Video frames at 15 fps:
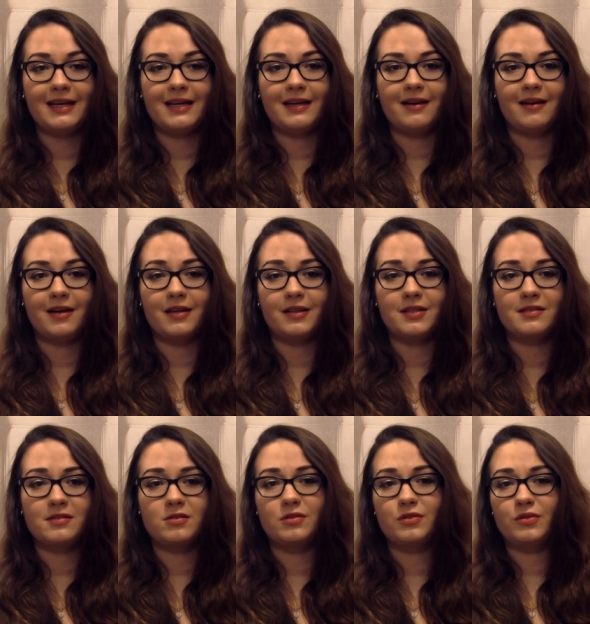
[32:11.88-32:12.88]
uh,
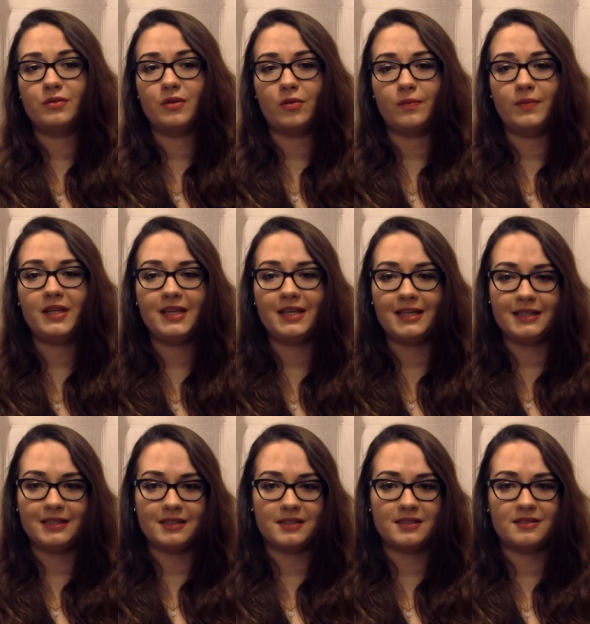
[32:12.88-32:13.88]
this you know being
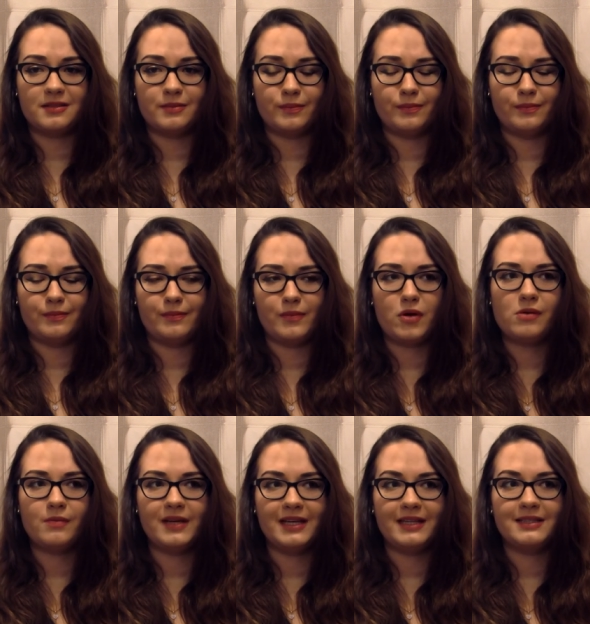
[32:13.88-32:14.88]
in this
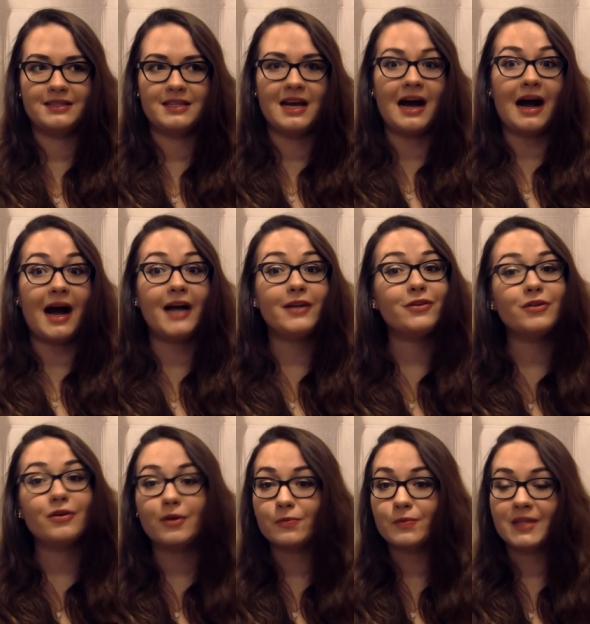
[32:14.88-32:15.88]
moment i don't
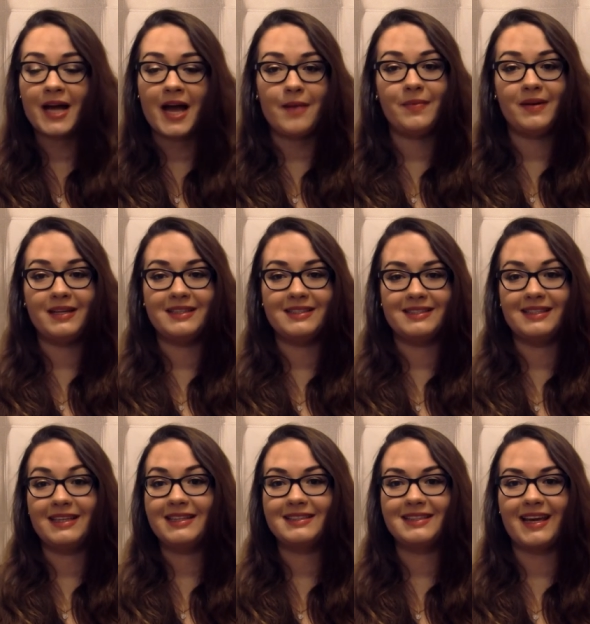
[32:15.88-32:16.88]
know what will happen in
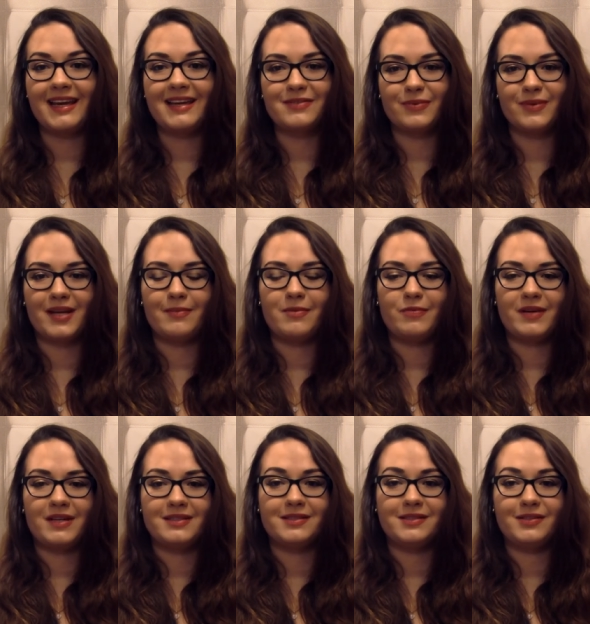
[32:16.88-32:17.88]
six days when i'm in
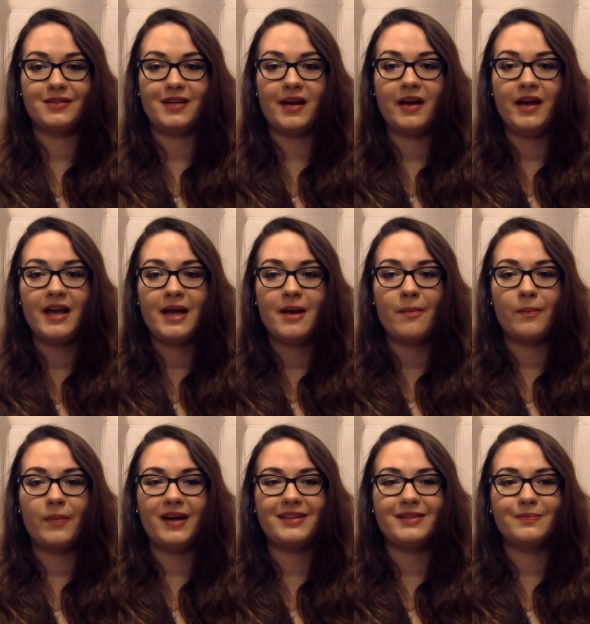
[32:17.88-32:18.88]
barcelona
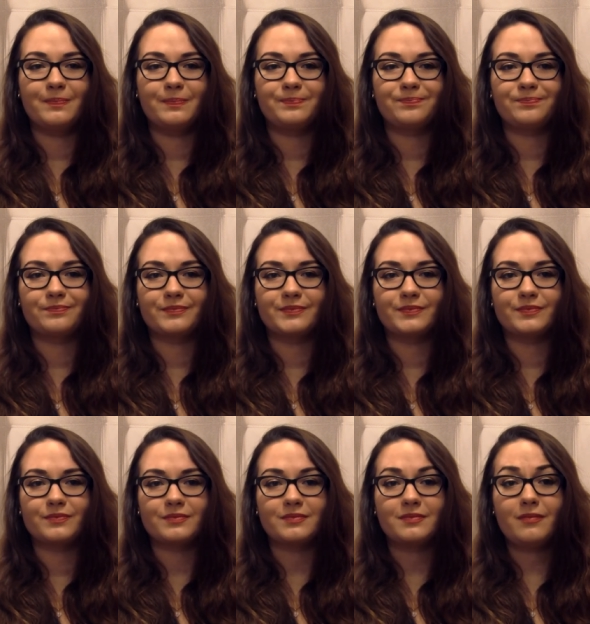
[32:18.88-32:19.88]
but
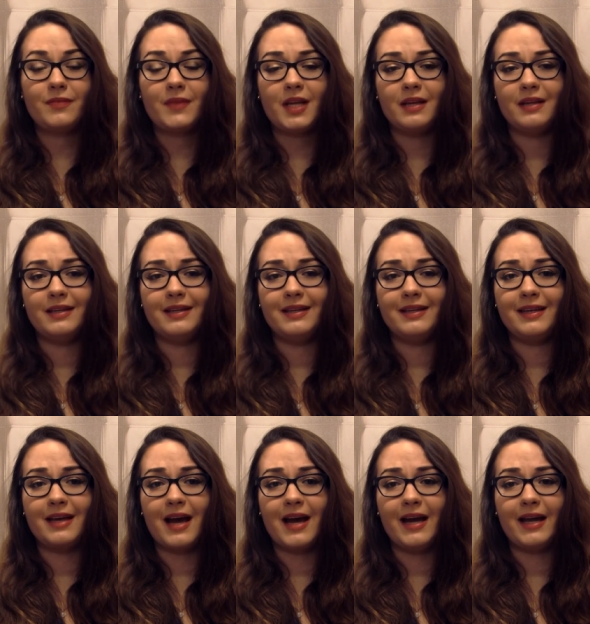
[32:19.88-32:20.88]

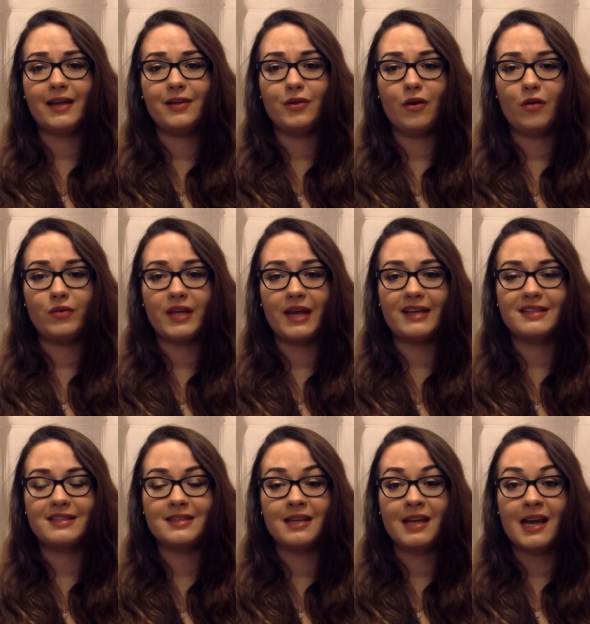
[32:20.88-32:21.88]
uh, i know
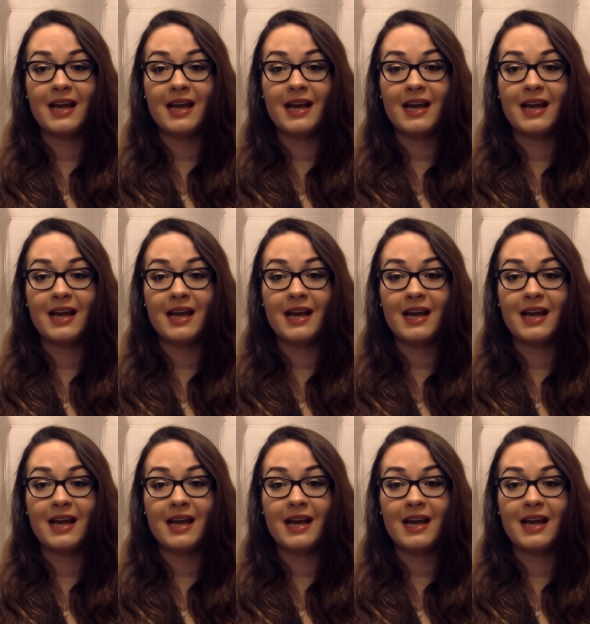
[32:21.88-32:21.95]
that